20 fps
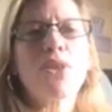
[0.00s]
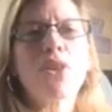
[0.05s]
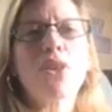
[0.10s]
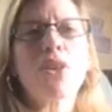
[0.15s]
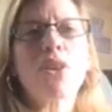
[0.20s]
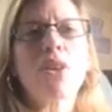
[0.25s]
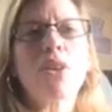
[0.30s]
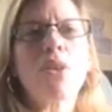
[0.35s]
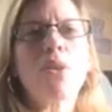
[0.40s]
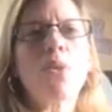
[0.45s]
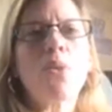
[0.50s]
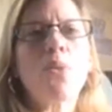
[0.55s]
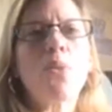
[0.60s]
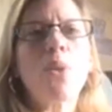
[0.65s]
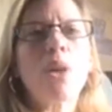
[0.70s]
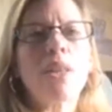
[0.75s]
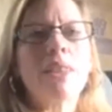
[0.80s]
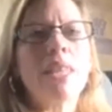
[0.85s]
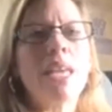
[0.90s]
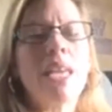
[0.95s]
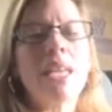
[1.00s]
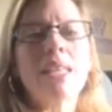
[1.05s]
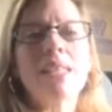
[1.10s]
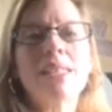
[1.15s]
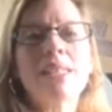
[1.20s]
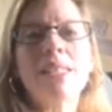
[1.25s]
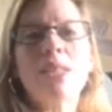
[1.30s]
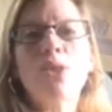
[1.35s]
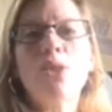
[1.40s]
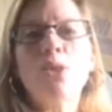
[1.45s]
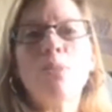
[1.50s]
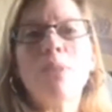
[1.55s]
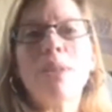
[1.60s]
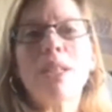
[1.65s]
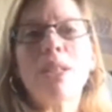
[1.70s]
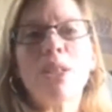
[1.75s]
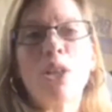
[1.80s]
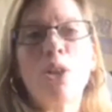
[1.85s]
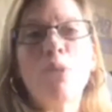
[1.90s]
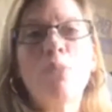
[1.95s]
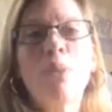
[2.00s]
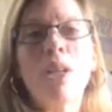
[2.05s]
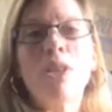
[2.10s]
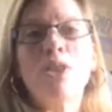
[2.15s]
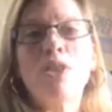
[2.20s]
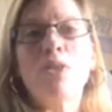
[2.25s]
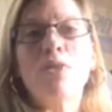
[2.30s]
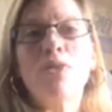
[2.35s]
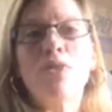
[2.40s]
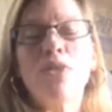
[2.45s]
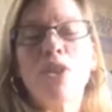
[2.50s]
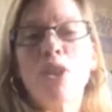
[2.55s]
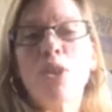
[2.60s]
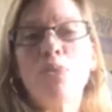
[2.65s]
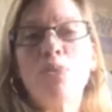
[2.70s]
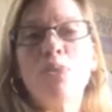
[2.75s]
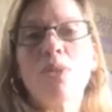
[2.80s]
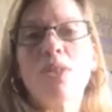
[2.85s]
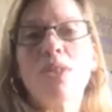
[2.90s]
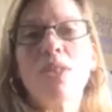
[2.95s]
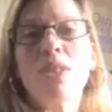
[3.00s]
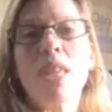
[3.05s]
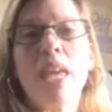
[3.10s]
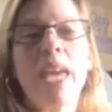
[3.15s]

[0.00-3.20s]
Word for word: for what they consider to be low-budget films.